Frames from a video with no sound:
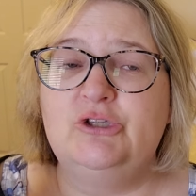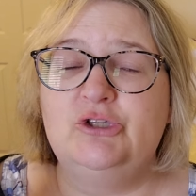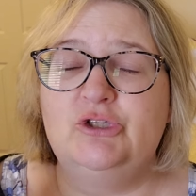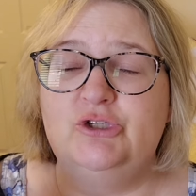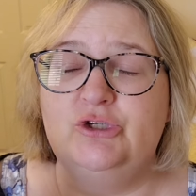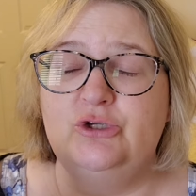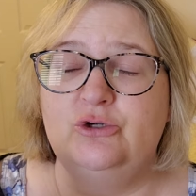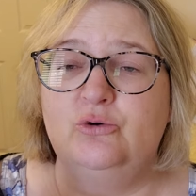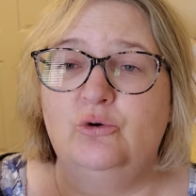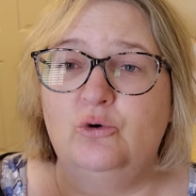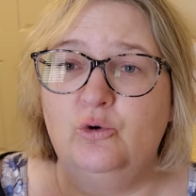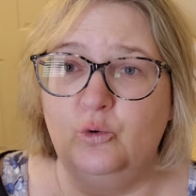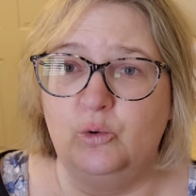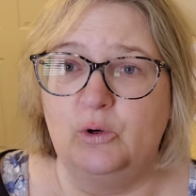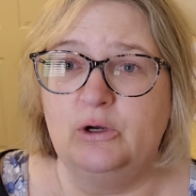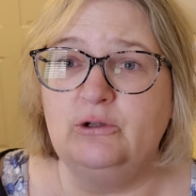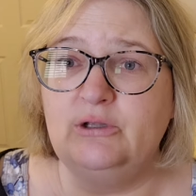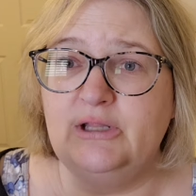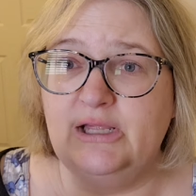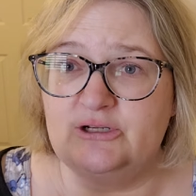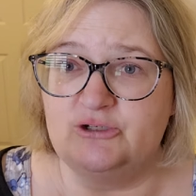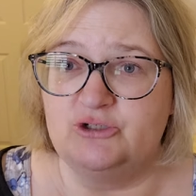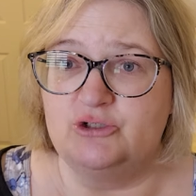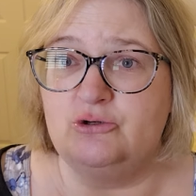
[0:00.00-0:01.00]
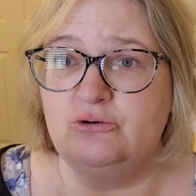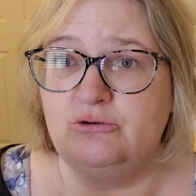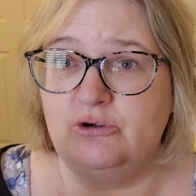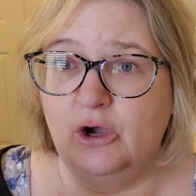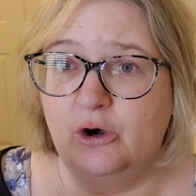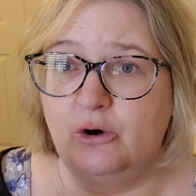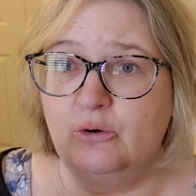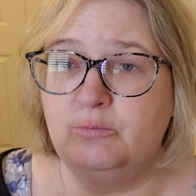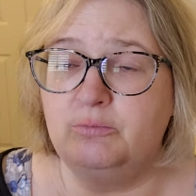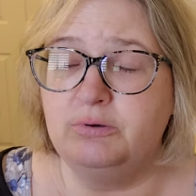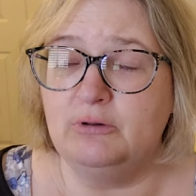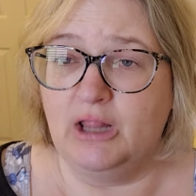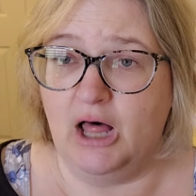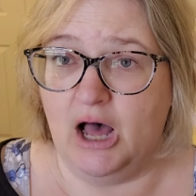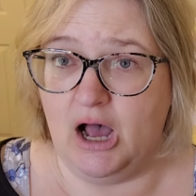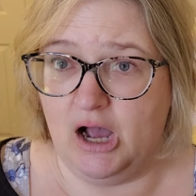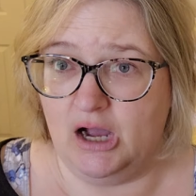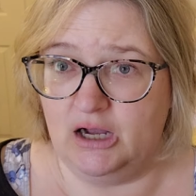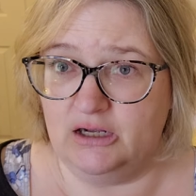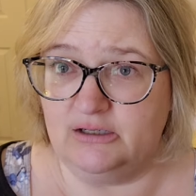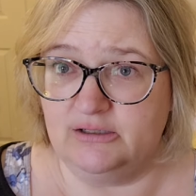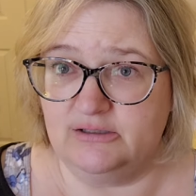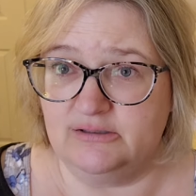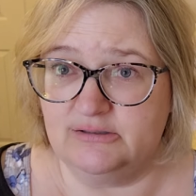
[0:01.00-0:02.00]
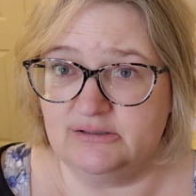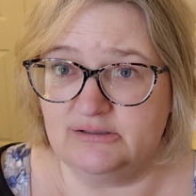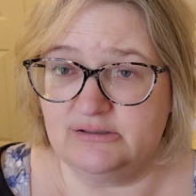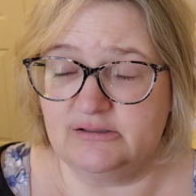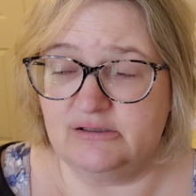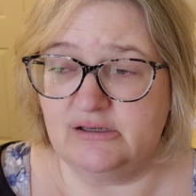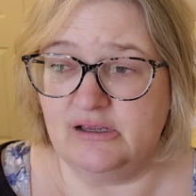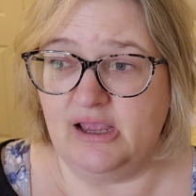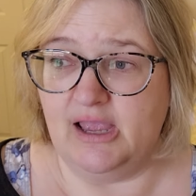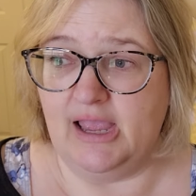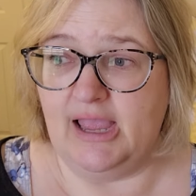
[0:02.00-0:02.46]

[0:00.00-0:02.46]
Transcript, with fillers: do quilt as you go blocks